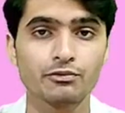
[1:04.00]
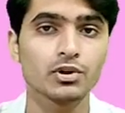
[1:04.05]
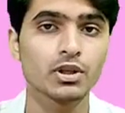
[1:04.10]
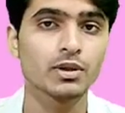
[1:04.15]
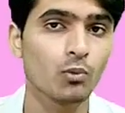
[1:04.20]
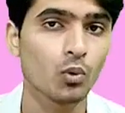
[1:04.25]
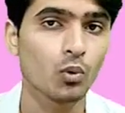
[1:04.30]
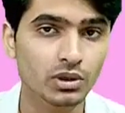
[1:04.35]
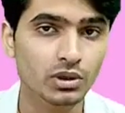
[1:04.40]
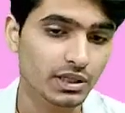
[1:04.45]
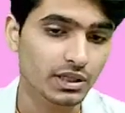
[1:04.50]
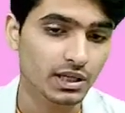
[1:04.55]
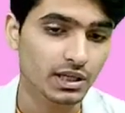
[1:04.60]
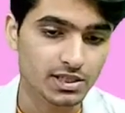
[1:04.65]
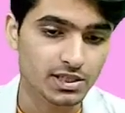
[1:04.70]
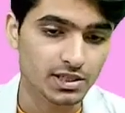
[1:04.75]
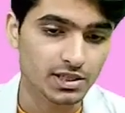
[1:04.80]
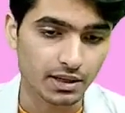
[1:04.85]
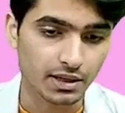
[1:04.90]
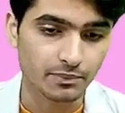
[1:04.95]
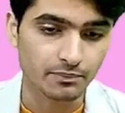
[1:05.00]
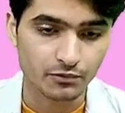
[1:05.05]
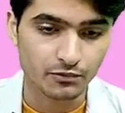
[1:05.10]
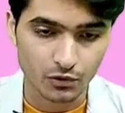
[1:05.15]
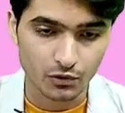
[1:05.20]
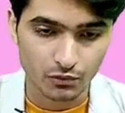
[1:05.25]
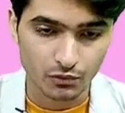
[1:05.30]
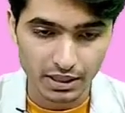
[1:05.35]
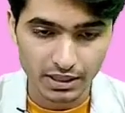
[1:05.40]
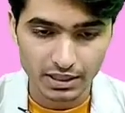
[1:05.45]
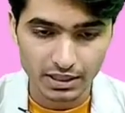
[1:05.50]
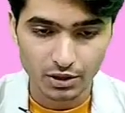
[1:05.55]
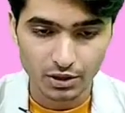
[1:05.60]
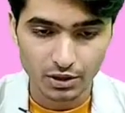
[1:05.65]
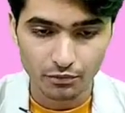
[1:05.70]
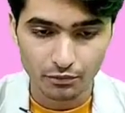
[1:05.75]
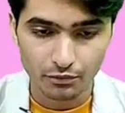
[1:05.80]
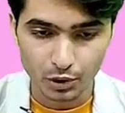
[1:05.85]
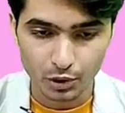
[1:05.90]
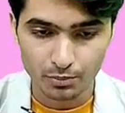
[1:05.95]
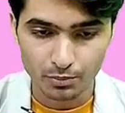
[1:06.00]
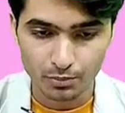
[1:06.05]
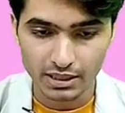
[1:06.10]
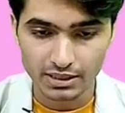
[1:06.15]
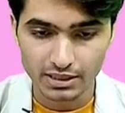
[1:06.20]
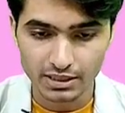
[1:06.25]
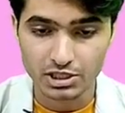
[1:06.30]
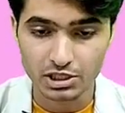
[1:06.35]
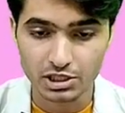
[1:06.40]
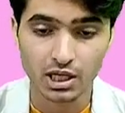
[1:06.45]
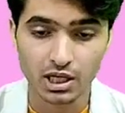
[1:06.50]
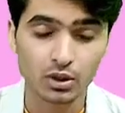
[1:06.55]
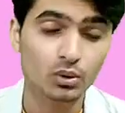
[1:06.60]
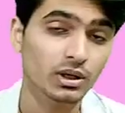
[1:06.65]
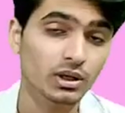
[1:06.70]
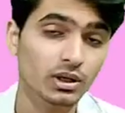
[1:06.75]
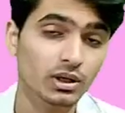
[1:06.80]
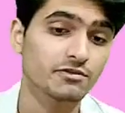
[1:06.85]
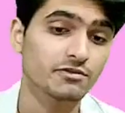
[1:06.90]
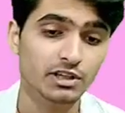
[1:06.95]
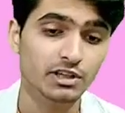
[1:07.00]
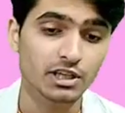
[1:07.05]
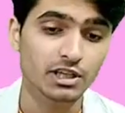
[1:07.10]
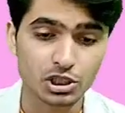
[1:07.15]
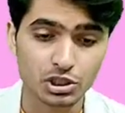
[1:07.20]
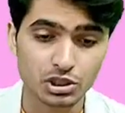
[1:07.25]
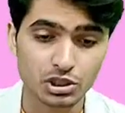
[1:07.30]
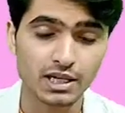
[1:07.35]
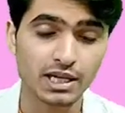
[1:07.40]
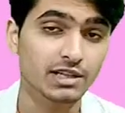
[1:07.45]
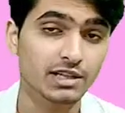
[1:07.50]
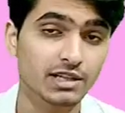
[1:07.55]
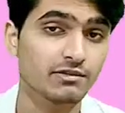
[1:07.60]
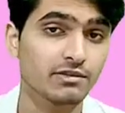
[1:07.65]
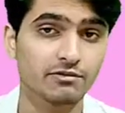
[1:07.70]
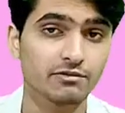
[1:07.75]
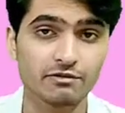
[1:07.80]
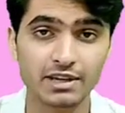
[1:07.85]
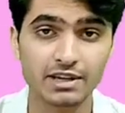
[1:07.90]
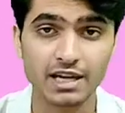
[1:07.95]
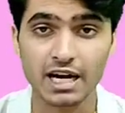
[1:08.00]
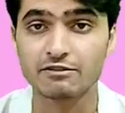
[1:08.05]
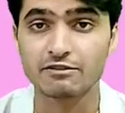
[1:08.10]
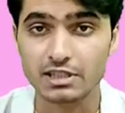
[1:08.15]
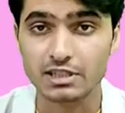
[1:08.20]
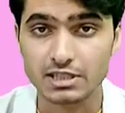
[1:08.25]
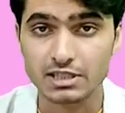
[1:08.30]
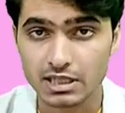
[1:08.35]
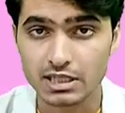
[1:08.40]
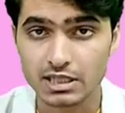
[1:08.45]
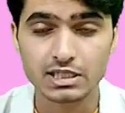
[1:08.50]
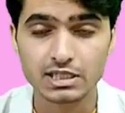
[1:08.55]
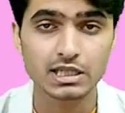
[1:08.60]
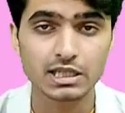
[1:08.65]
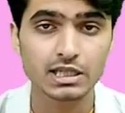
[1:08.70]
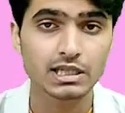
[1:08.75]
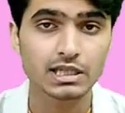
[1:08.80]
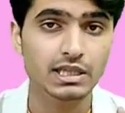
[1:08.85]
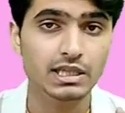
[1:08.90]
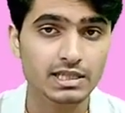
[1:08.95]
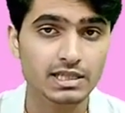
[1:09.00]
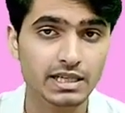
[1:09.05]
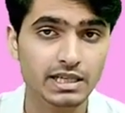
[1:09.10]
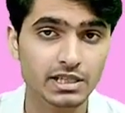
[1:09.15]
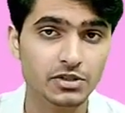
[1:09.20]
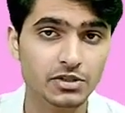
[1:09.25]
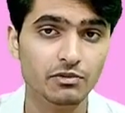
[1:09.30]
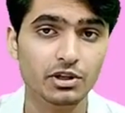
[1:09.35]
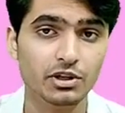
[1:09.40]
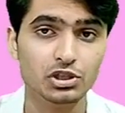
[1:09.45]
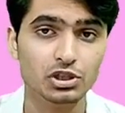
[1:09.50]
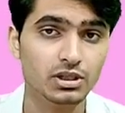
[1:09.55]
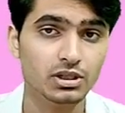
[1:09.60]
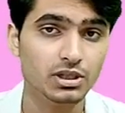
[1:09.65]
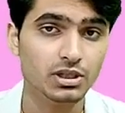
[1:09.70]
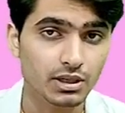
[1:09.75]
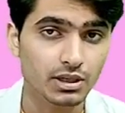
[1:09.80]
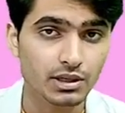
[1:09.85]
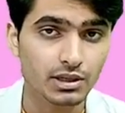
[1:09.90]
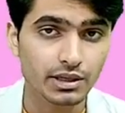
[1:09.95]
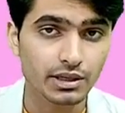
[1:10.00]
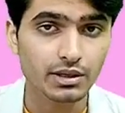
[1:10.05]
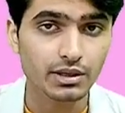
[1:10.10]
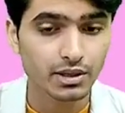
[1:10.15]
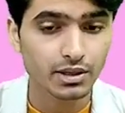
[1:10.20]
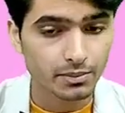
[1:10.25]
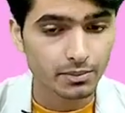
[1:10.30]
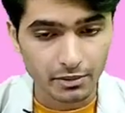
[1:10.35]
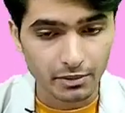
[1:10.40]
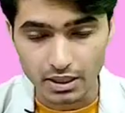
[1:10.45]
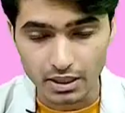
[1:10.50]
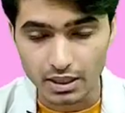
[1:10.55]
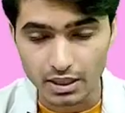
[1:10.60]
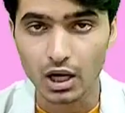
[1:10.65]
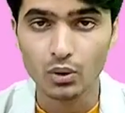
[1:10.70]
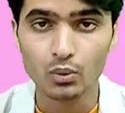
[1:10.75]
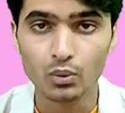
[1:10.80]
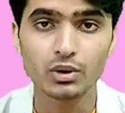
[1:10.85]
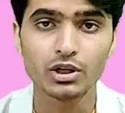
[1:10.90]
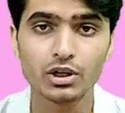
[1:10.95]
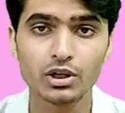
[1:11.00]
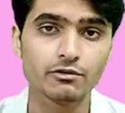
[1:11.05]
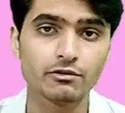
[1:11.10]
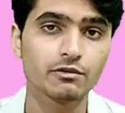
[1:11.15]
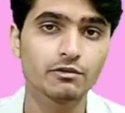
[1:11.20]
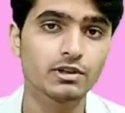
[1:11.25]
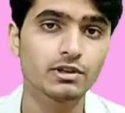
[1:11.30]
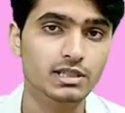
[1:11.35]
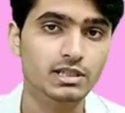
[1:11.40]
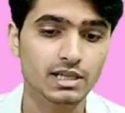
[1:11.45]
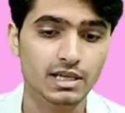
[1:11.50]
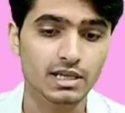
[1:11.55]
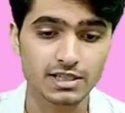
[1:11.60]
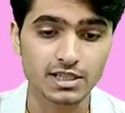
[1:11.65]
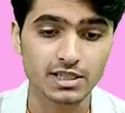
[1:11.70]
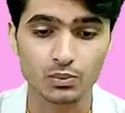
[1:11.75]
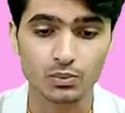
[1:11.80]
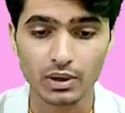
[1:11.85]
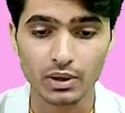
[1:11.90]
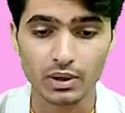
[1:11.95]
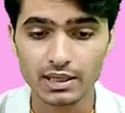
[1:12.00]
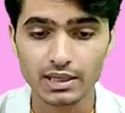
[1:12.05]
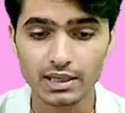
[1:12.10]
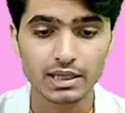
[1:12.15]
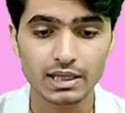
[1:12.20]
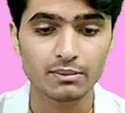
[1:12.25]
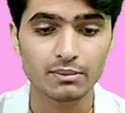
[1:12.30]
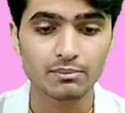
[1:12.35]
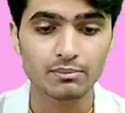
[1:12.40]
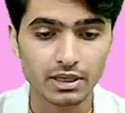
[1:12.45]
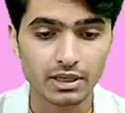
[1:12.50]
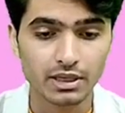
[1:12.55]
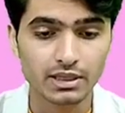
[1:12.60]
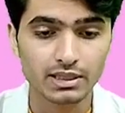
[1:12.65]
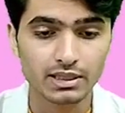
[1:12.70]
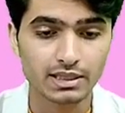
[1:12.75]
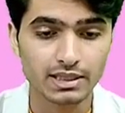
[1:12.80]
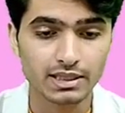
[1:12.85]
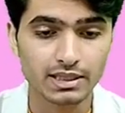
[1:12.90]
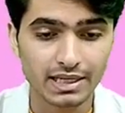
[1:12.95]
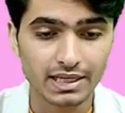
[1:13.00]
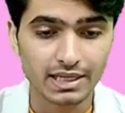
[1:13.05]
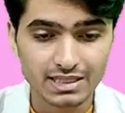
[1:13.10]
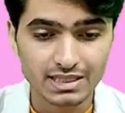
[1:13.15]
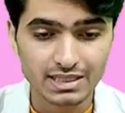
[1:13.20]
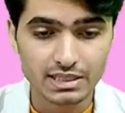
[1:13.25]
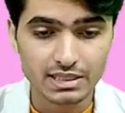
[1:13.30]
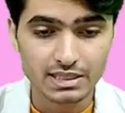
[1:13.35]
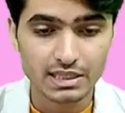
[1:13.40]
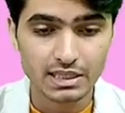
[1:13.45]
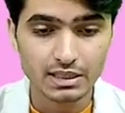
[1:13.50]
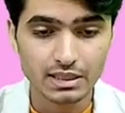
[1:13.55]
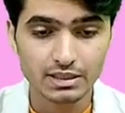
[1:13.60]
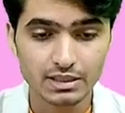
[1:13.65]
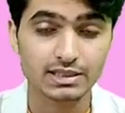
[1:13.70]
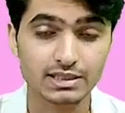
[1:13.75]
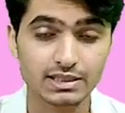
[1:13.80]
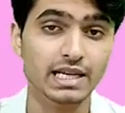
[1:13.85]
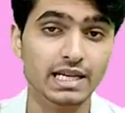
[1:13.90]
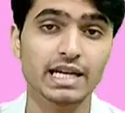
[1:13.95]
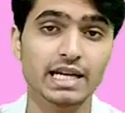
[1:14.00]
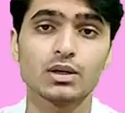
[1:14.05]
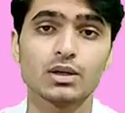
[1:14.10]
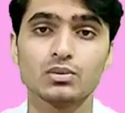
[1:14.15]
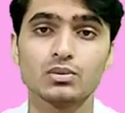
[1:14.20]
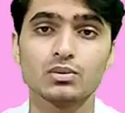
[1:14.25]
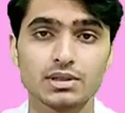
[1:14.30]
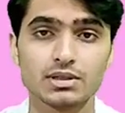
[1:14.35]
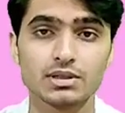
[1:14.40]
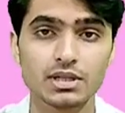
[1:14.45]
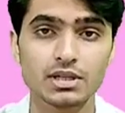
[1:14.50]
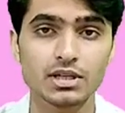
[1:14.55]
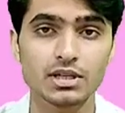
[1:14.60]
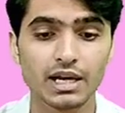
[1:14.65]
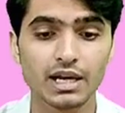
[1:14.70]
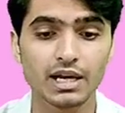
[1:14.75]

the more details here. Right, followed by the Chicago classification, and we have discussed this classification earlier, but now we will discuss as well. But that is the diagnosis.